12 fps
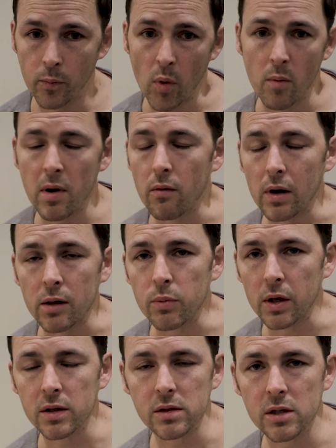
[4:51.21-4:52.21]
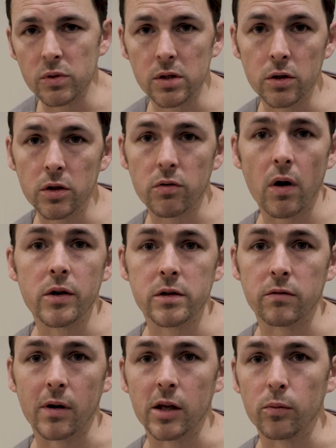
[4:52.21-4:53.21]
primarily because there was a good grant
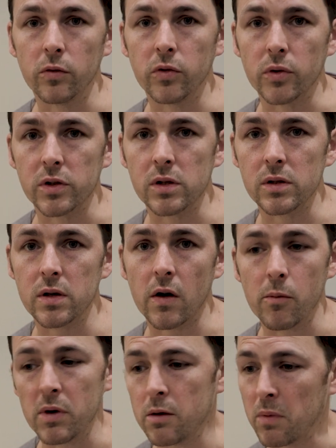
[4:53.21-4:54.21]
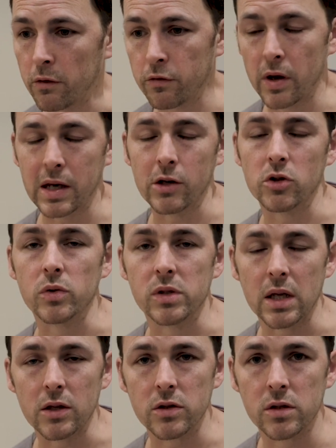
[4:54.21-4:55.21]
available for us at the time, and it made financial
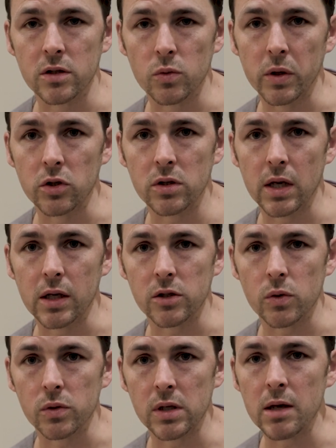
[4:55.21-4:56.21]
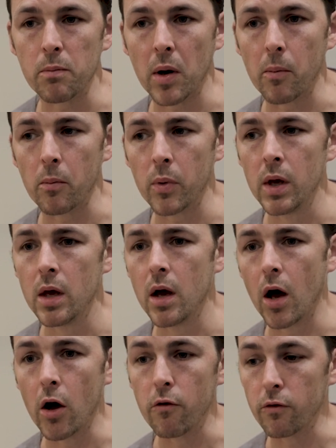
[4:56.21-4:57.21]
sense to switch the air source heat pump
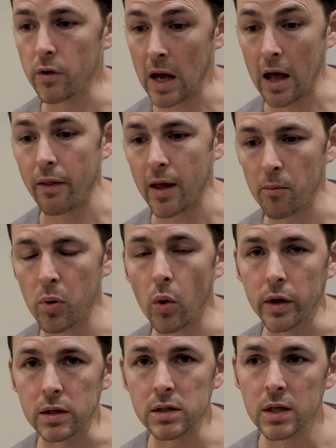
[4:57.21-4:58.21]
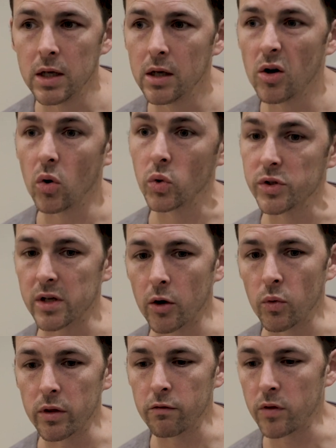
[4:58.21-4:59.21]
over at that point, also
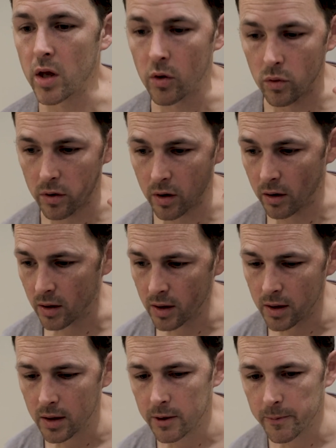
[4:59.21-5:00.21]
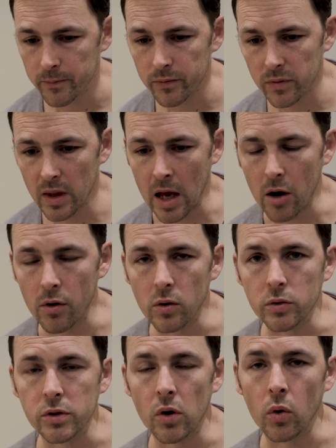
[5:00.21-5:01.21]
with a view that our
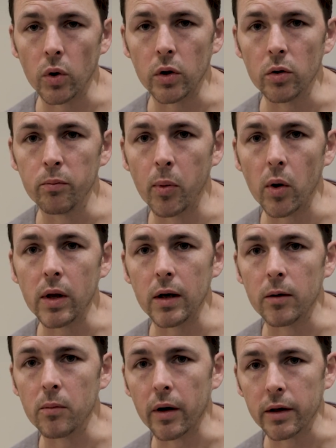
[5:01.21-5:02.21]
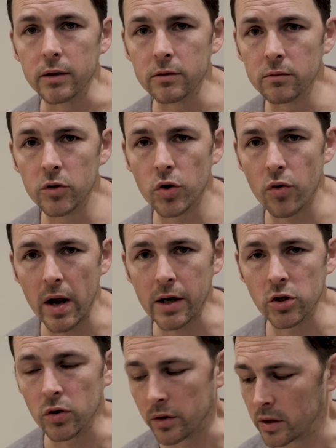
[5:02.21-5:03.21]
old oil boiler might
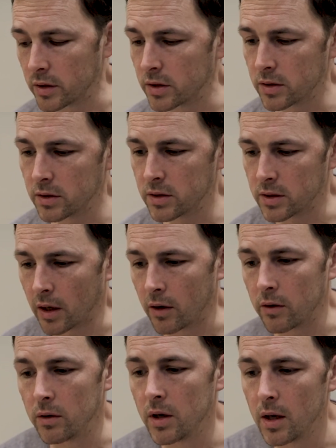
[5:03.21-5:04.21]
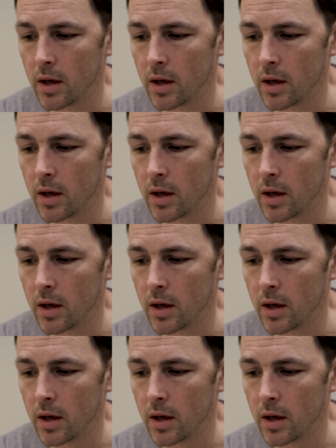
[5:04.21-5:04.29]
crash on us. So